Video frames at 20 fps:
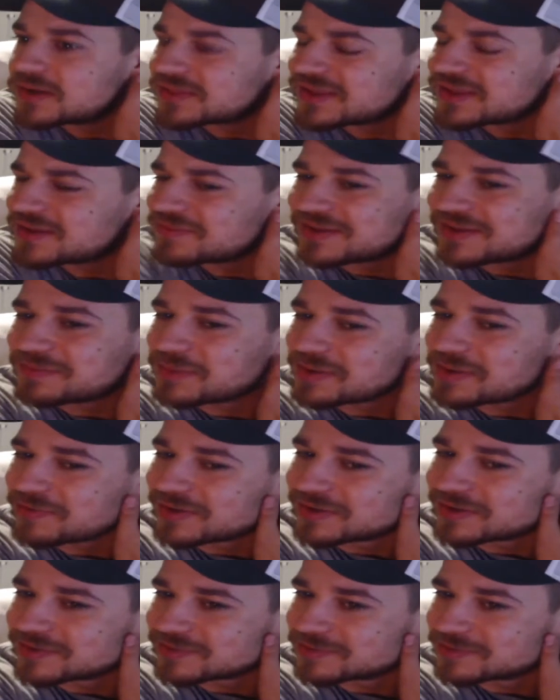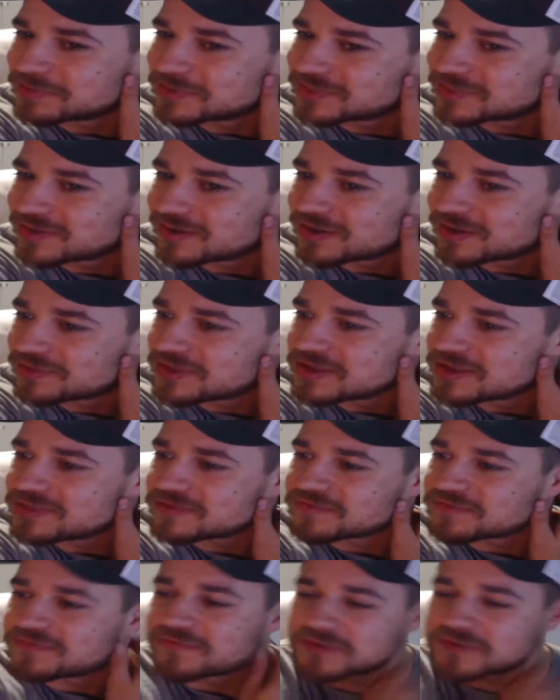I think it may rain a little bit there. I think
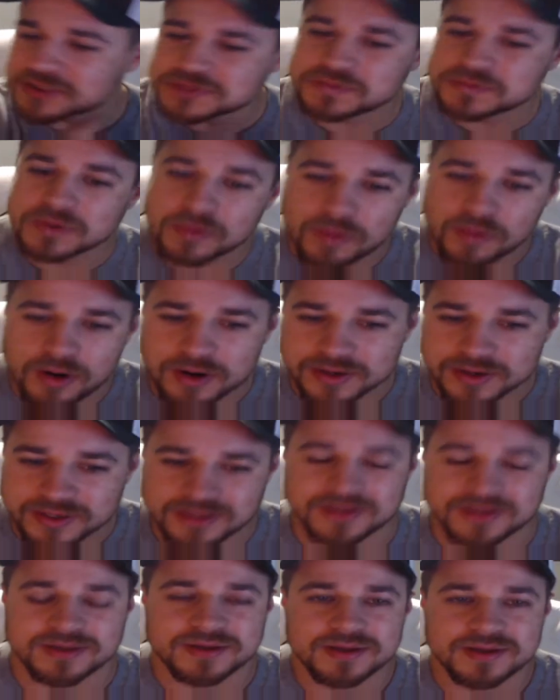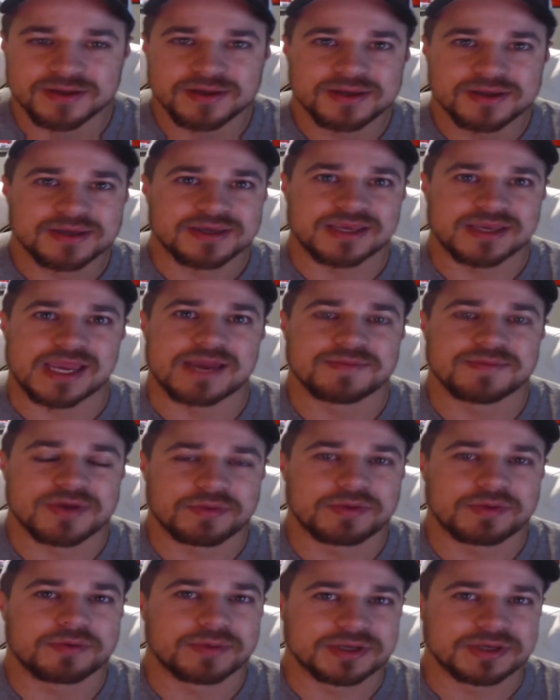the first Milwaukee game that
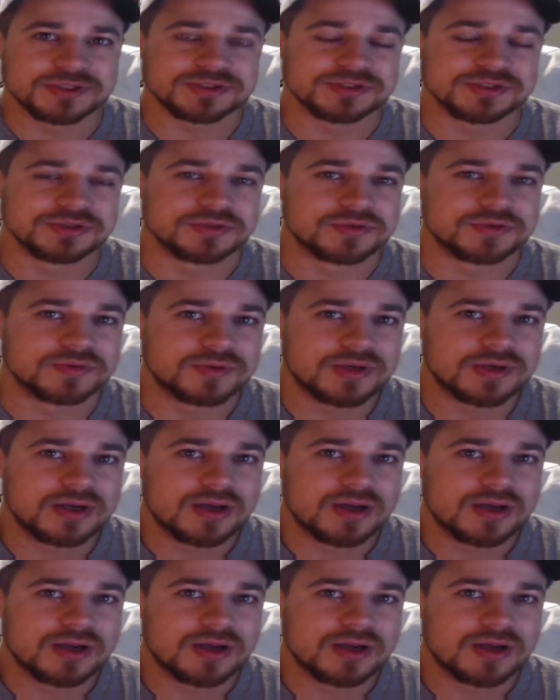we went to,